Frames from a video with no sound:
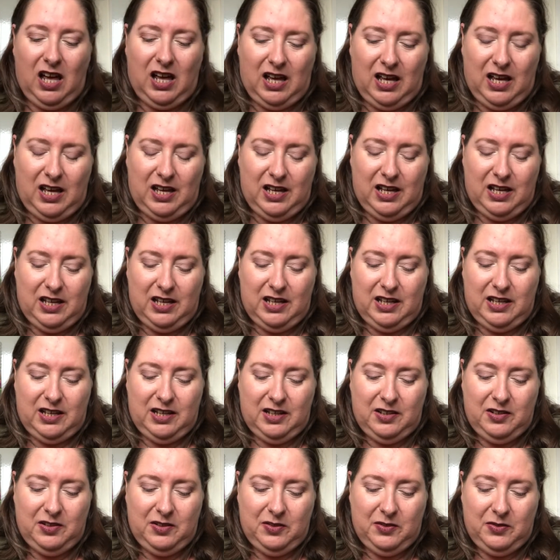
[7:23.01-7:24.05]

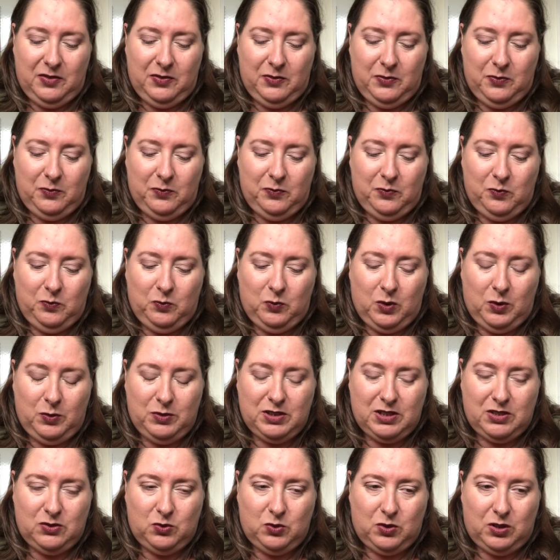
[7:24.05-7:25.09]
What was
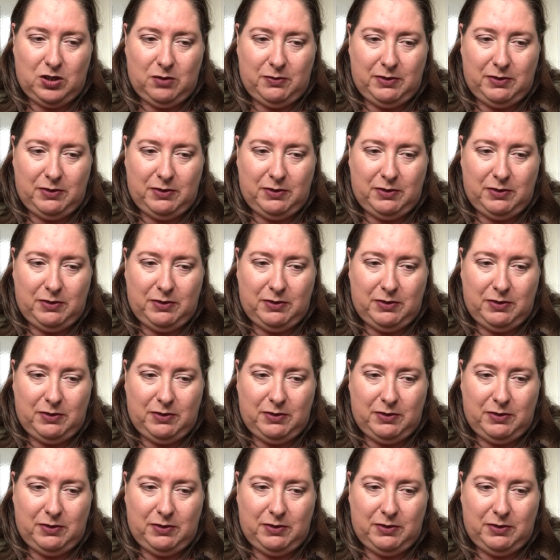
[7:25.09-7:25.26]
I talking